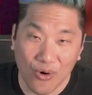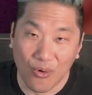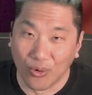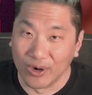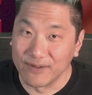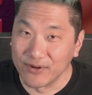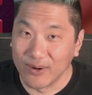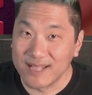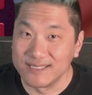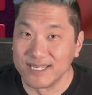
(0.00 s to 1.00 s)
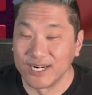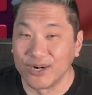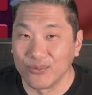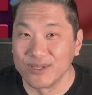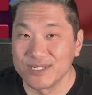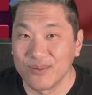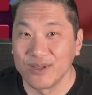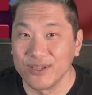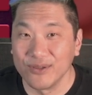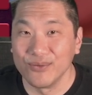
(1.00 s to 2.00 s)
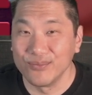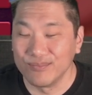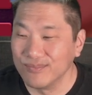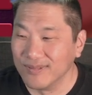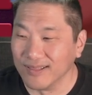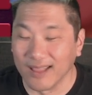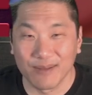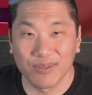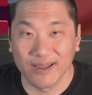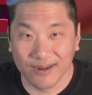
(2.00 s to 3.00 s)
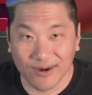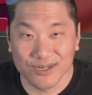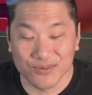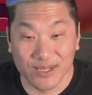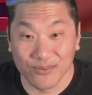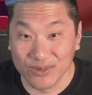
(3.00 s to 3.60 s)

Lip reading: or if you're at dinner with someone you like playing cards with,